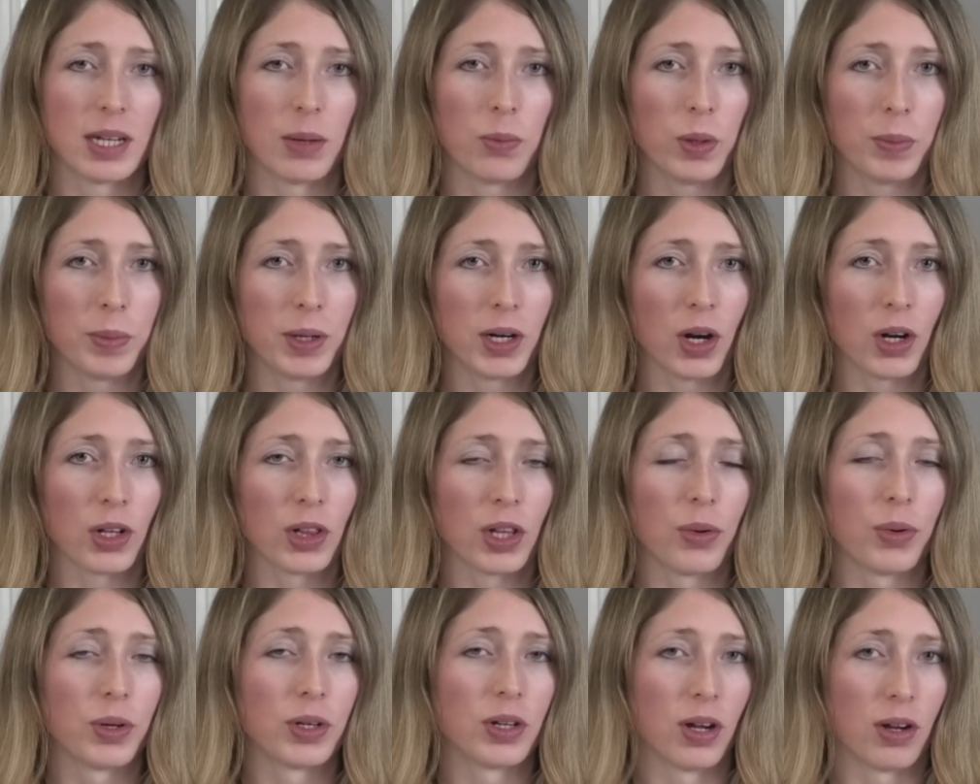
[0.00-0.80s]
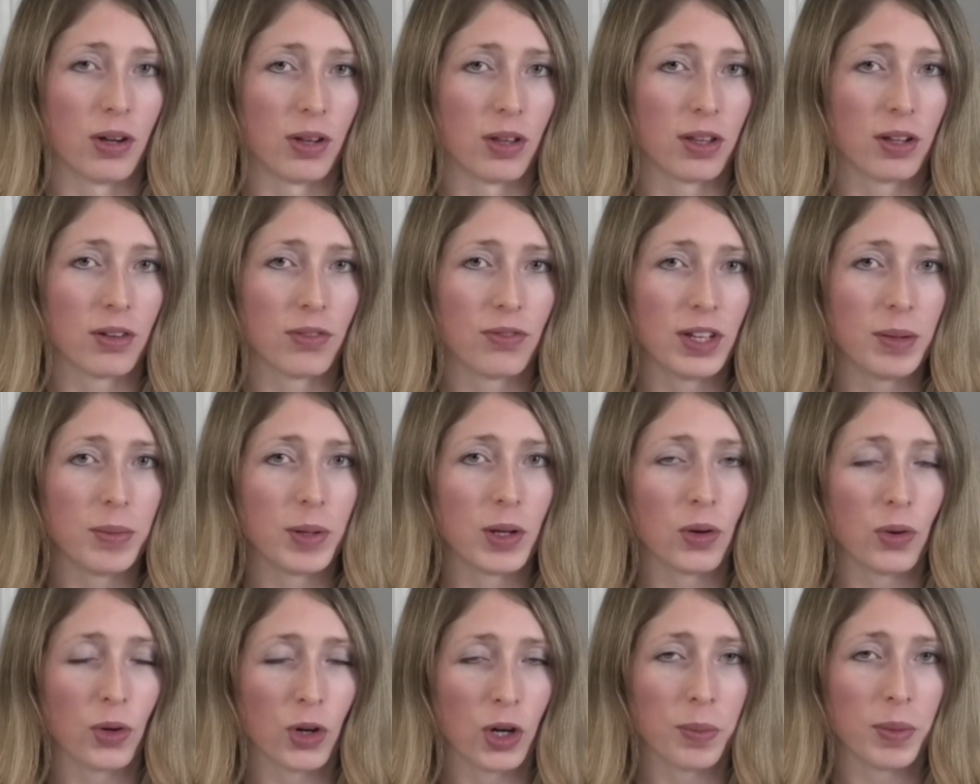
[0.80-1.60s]
Some women are low in all their
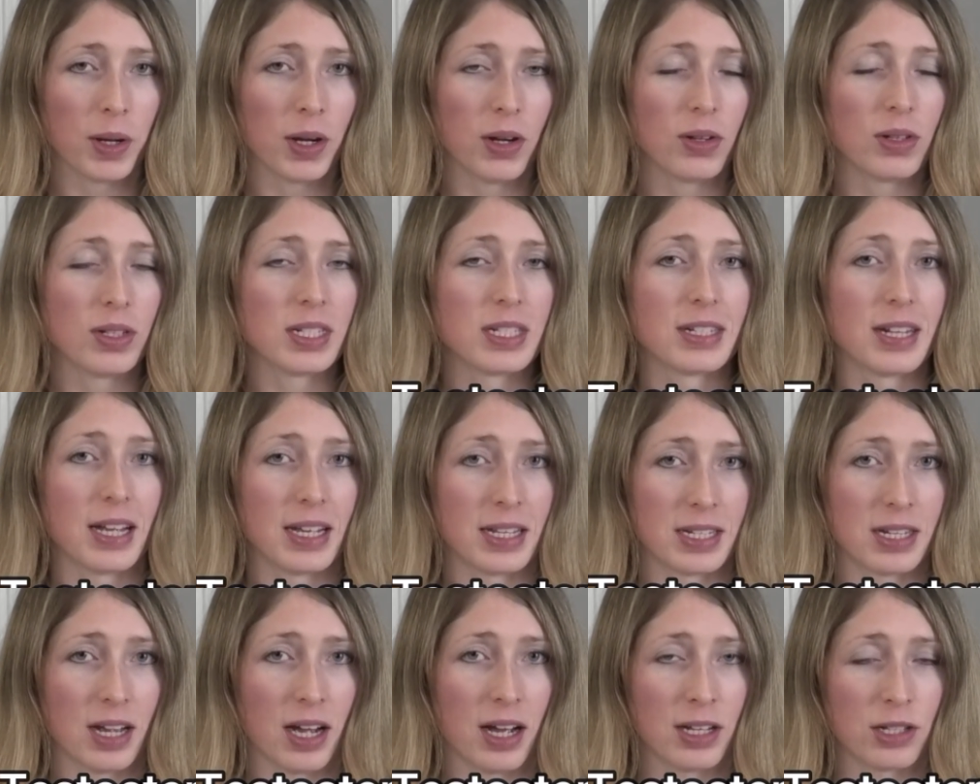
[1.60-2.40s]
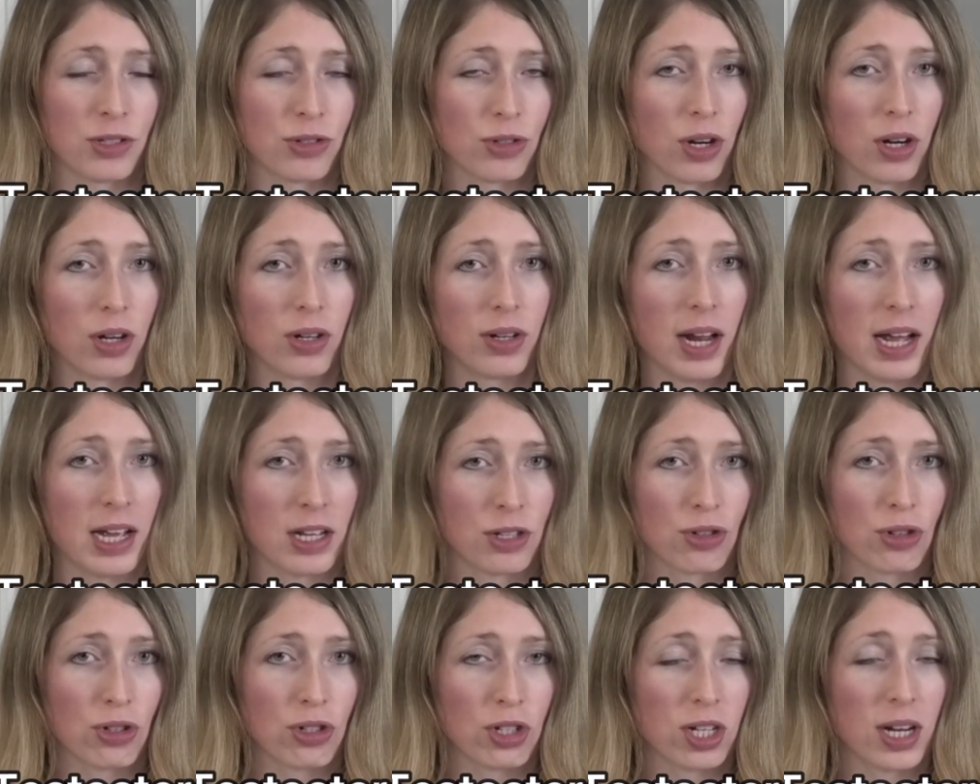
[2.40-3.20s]
female hormones, testosterone,
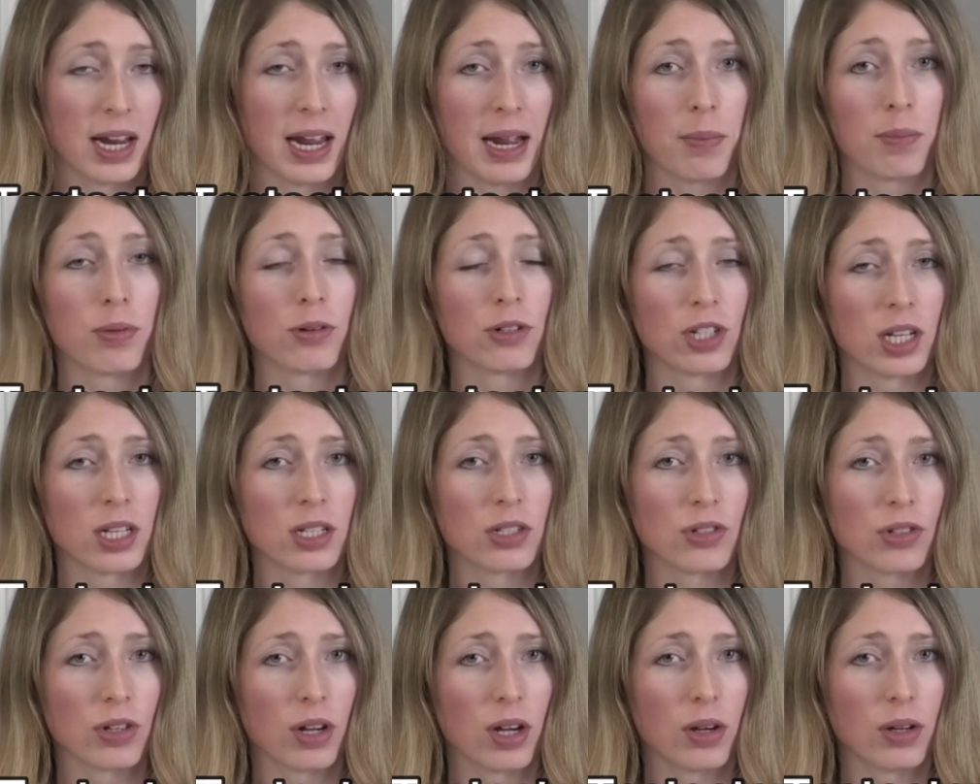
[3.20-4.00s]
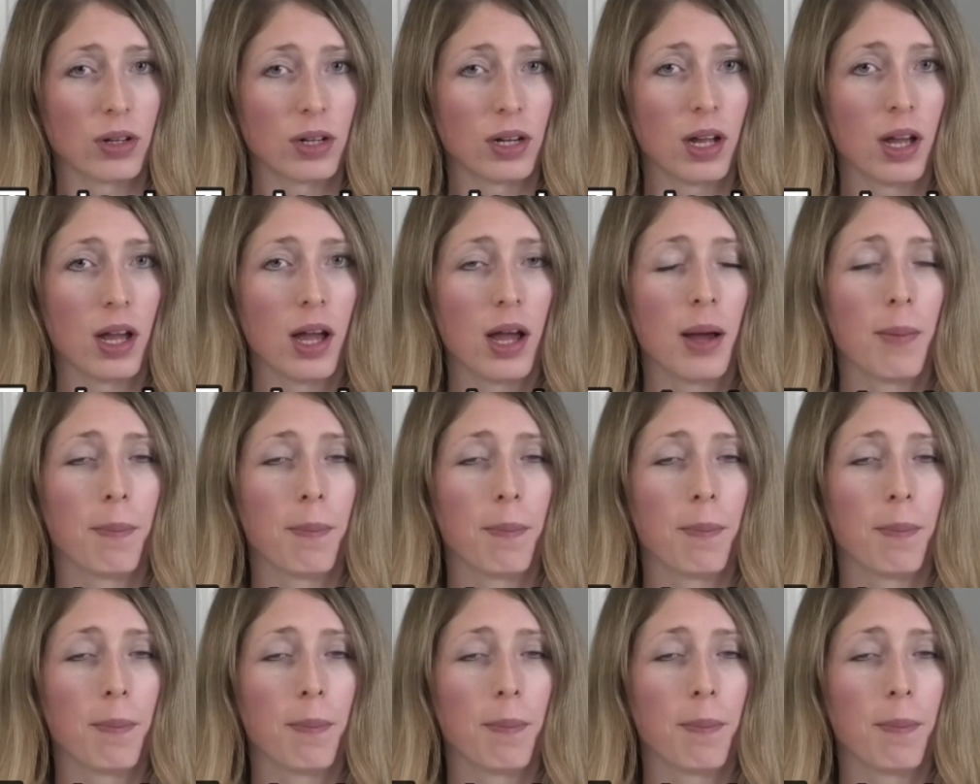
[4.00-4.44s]
estrogen, and progesterone,